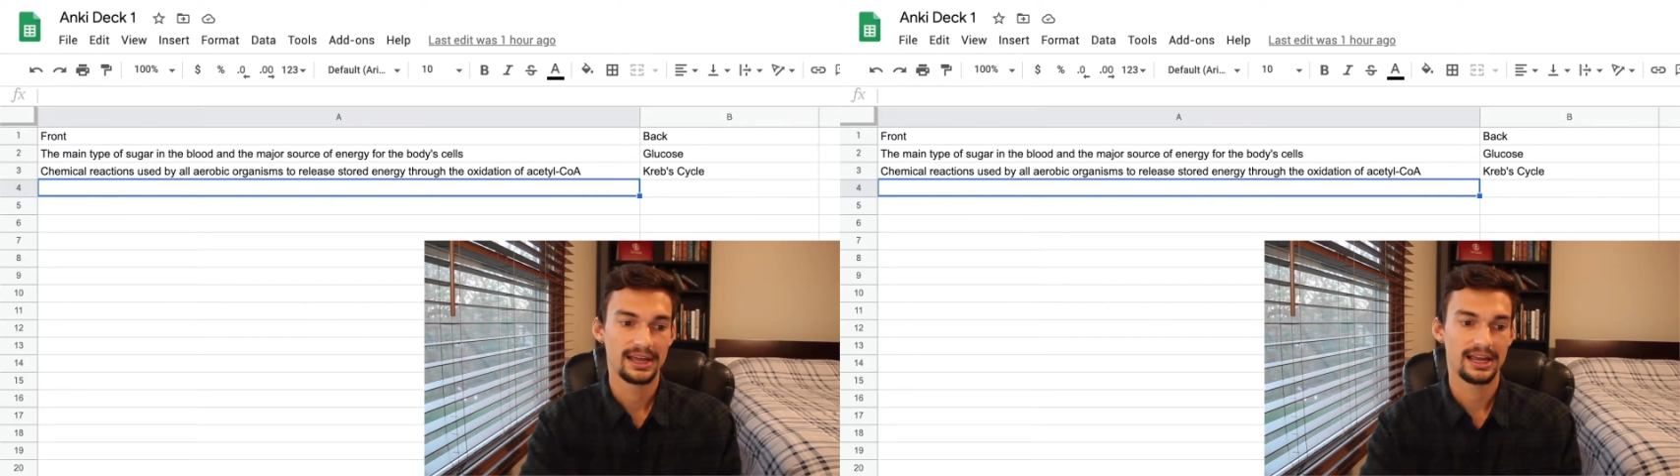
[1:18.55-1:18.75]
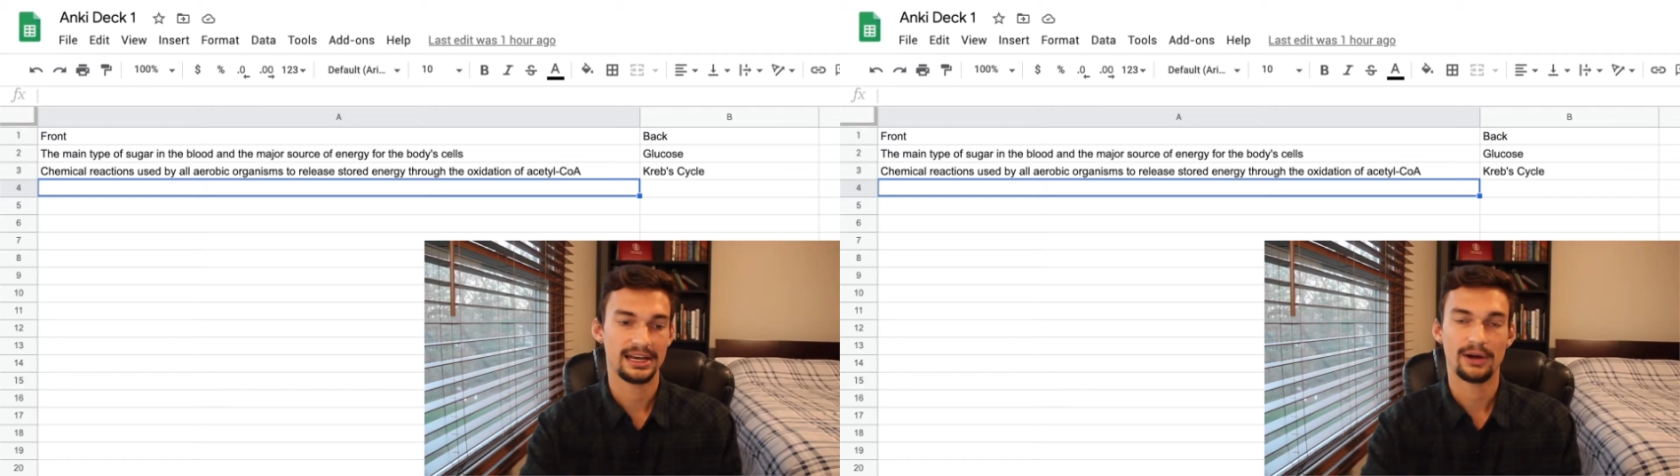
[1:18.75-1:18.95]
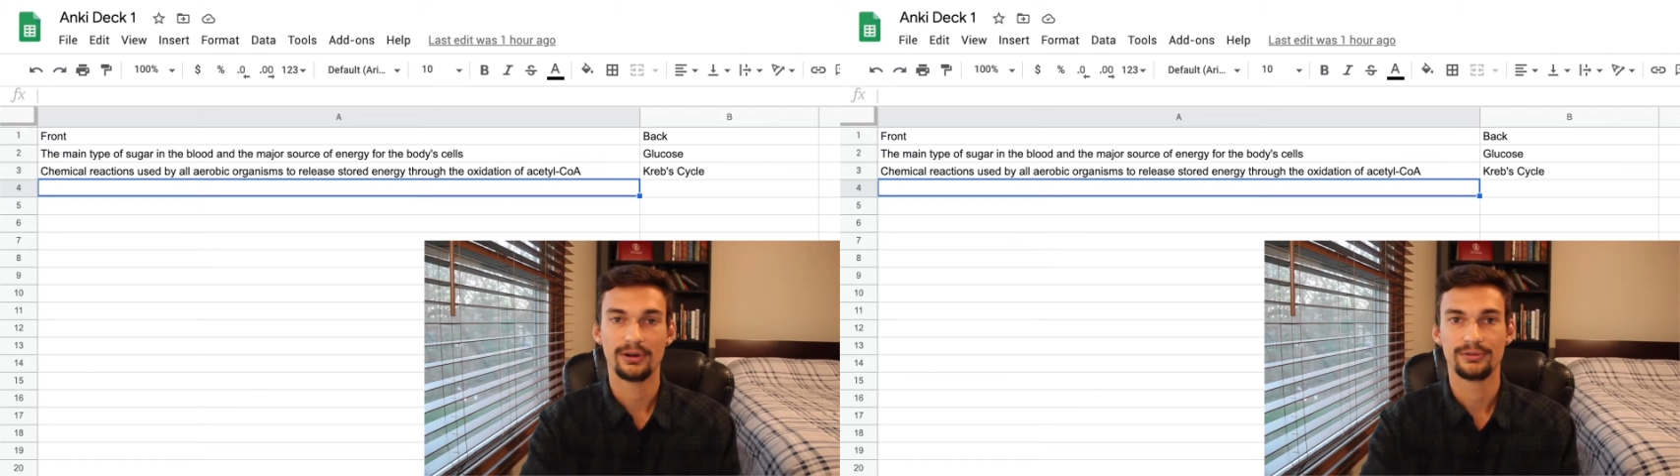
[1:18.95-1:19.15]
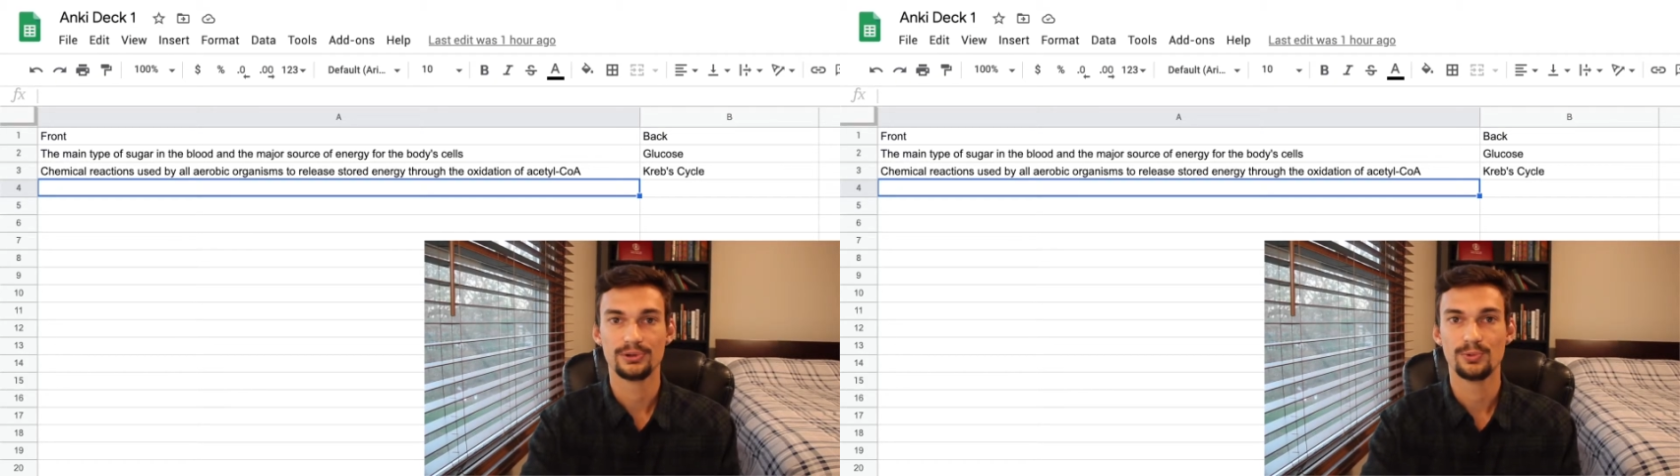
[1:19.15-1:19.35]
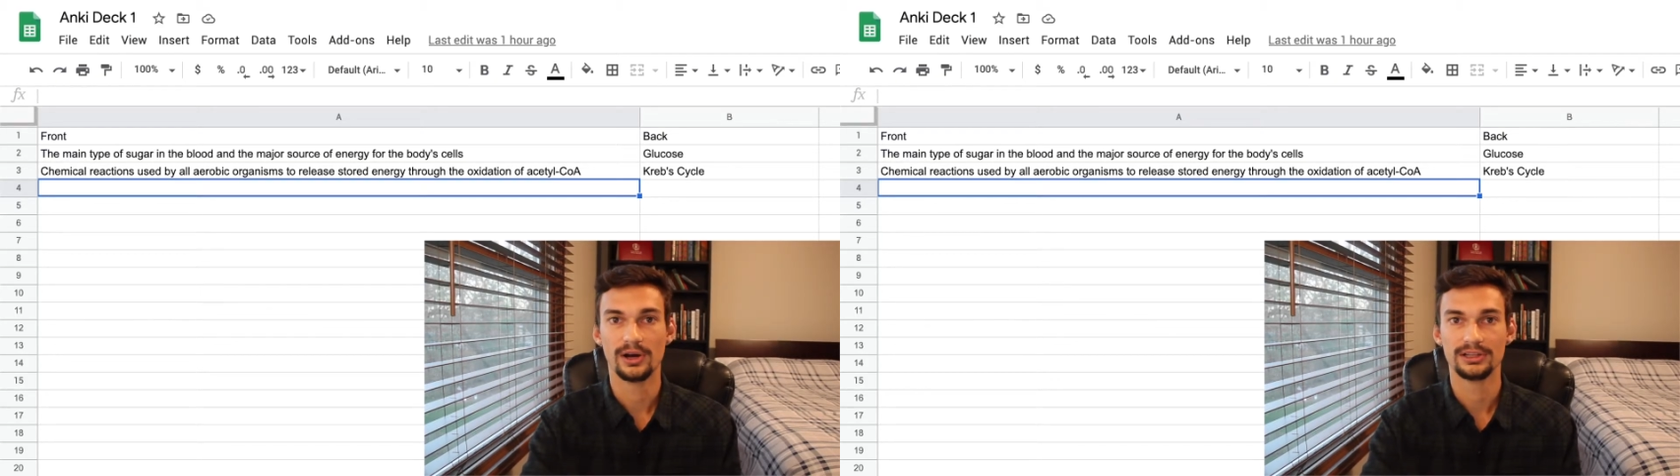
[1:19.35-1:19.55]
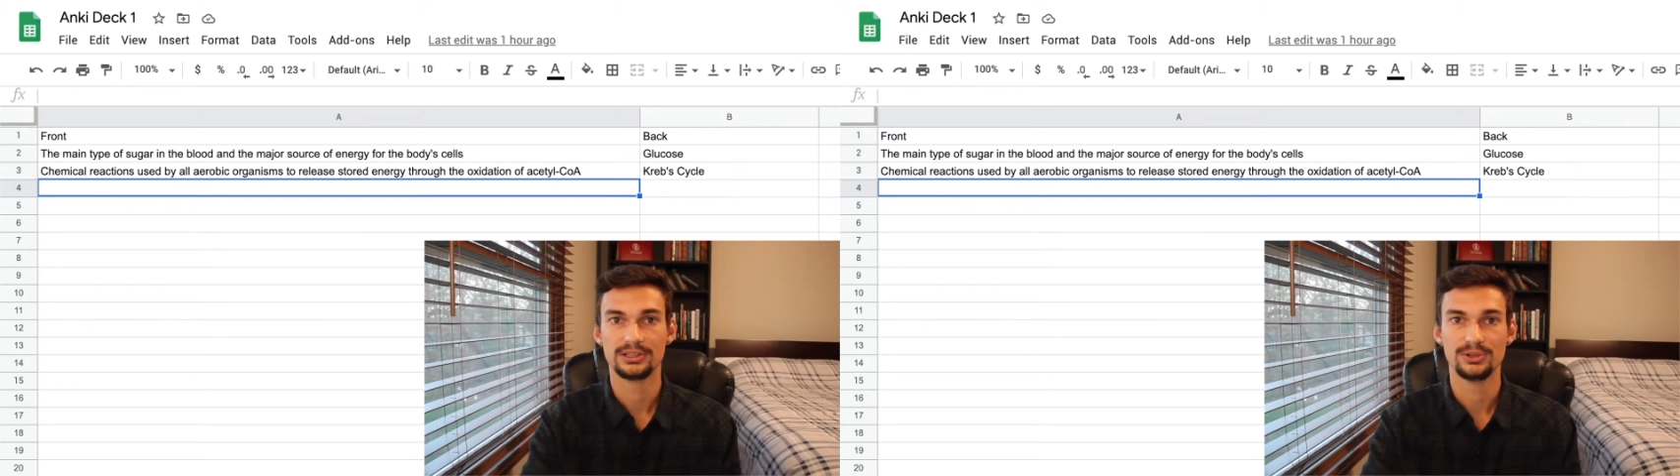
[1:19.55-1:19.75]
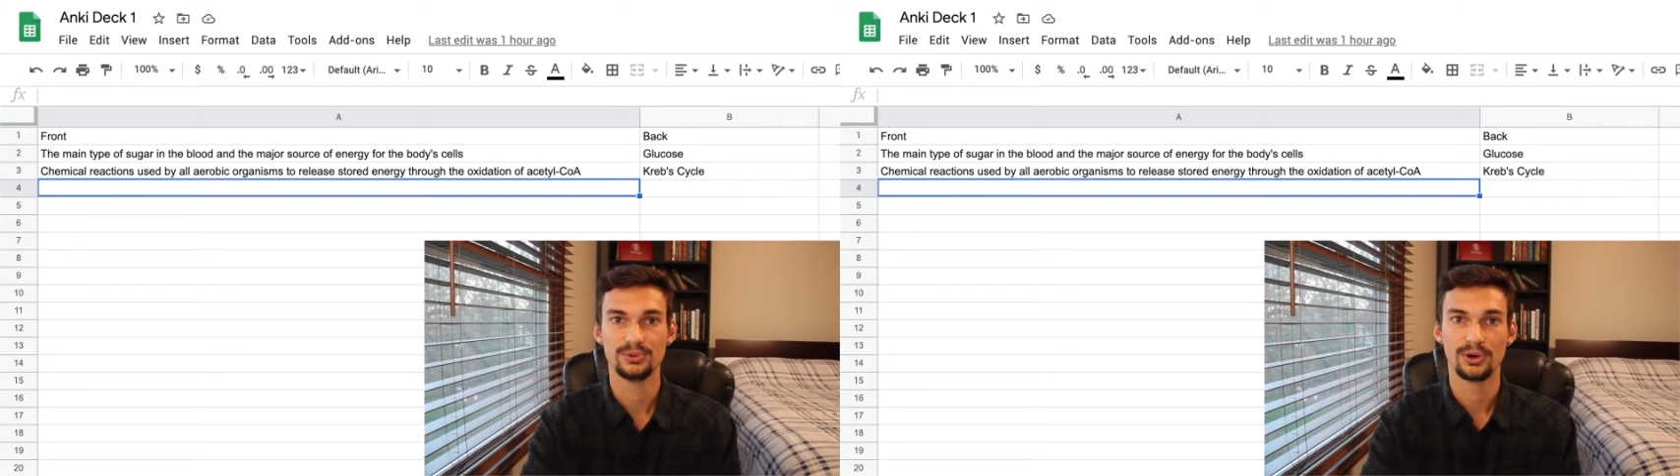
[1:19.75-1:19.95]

and however you want to